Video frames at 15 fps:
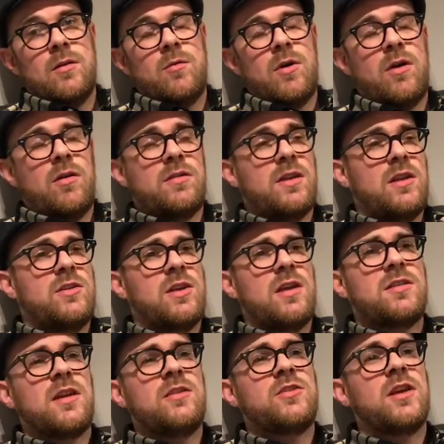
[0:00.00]
Well,
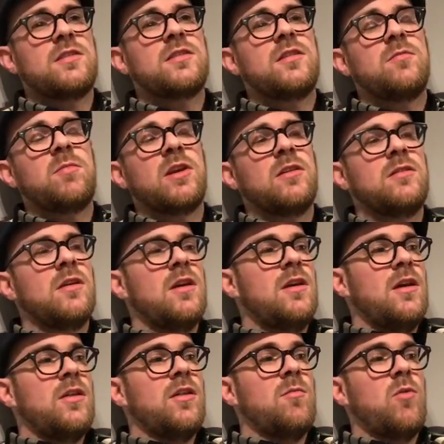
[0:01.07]
it's interesting because
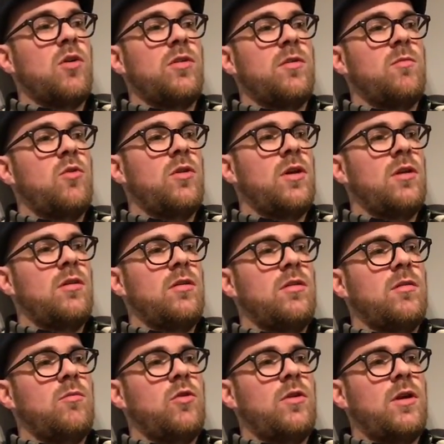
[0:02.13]
the more
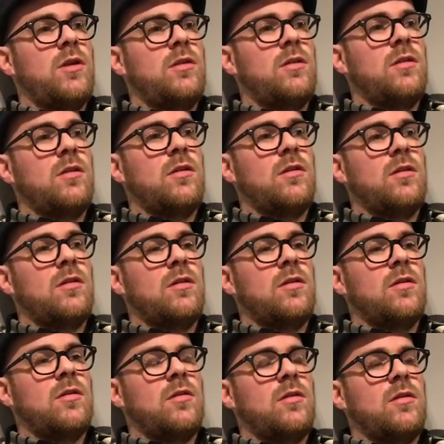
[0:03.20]
I,
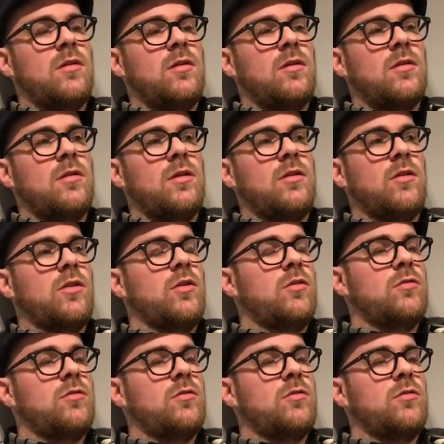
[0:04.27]
you know,